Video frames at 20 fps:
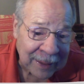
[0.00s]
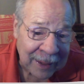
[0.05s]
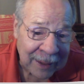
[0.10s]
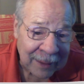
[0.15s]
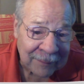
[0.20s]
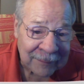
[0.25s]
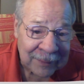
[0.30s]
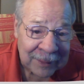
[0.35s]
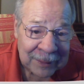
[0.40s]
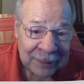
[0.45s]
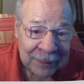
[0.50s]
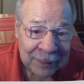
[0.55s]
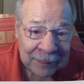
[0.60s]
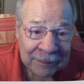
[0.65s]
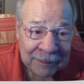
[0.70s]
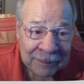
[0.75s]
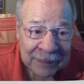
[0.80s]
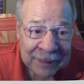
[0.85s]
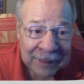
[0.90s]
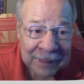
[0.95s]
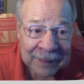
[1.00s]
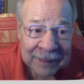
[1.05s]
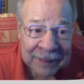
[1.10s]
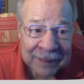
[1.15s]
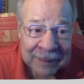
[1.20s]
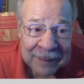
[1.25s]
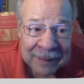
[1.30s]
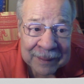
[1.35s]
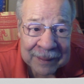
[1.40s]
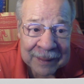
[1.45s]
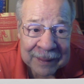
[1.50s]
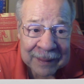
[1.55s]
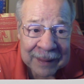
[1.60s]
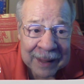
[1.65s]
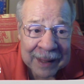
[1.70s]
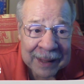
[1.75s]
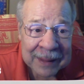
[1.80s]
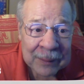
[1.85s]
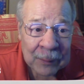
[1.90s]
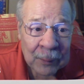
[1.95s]
have in you.
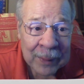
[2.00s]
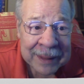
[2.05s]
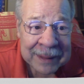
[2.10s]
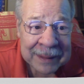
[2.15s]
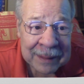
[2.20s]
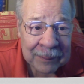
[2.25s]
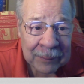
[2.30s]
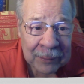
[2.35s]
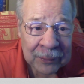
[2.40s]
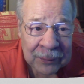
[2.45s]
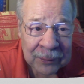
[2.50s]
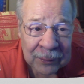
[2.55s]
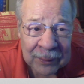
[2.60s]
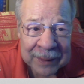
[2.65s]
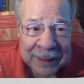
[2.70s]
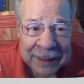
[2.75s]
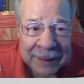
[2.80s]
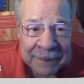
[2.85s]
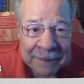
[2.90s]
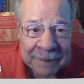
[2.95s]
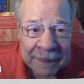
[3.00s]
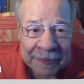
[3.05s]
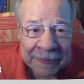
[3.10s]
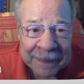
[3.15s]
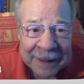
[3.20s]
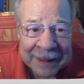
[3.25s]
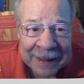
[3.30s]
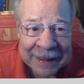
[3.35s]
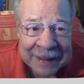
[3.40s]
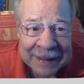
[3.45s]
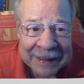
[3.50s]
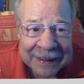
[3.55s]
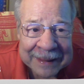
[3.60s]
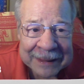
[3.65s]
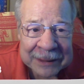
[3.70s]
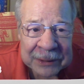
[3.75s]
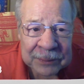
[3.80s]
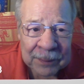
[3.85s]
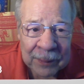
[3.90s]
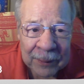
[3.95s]
And in week number three,
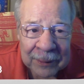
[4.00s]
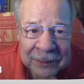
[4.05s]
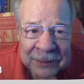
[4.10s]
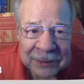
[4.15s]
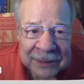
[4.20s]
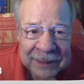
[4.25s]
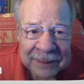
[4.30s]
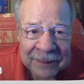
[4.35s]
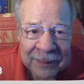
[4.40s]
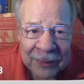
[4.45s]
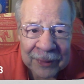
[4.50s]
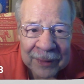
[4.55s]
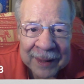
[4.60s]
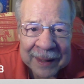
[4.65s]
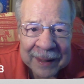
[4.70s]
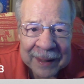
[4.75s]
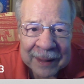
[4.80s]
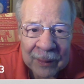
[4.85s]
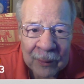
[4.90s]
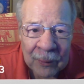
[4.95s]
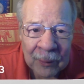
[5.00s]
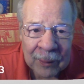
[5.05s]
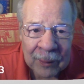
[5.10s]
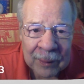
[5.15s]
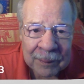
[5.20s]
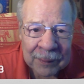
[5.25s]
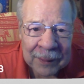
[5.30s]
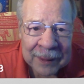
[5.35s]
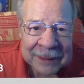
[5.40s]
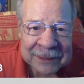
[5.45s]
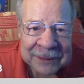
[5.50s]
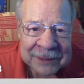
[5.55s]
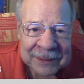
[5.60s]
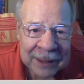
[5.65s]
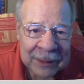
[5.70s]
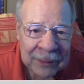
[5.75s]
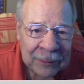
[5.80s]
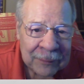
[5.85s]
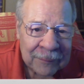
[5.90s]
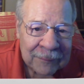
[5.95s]
each person, thing, or place
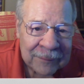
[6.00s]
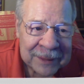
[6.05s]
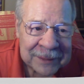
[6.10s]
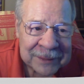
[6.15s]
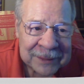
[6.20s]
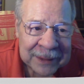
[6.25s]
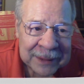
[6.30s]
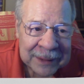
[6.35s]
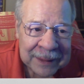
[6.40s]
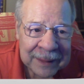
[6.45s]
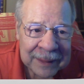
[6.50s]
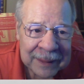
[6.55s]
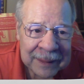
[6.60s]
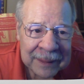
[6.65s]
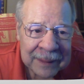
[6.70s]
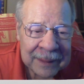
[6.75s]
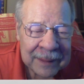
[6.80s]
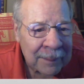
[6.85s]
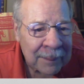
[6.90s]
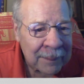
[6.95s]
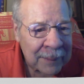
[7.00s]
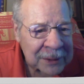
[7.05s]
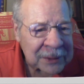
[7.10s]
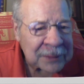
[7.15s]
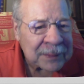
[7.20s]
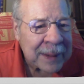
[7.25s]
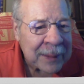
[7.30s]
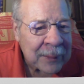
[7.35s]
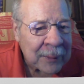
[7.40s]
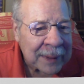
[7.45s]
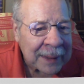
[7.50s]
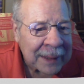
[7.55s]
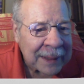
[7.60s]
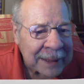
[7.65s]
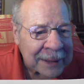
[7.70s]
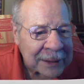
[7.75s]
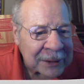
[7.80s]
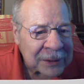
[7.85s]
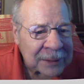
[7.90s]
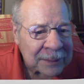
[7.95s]
that you visit must be
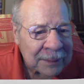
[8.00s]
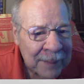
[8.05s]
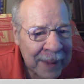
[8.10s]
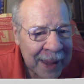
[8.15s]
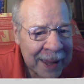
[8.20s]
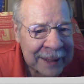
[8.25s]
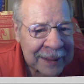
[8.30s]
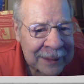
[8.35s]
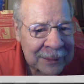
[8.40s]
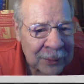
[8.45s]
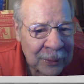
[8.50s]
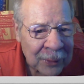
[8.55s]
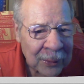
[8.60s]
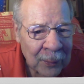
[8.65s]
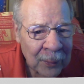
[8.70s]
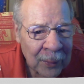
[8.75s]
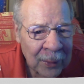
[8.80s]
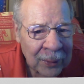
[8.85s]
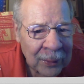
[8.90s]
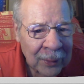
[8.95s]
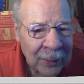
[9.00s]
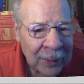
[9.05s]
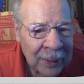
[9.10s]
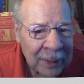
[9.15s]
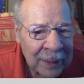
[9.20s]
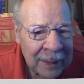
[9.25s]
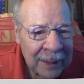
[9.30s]
released back into the world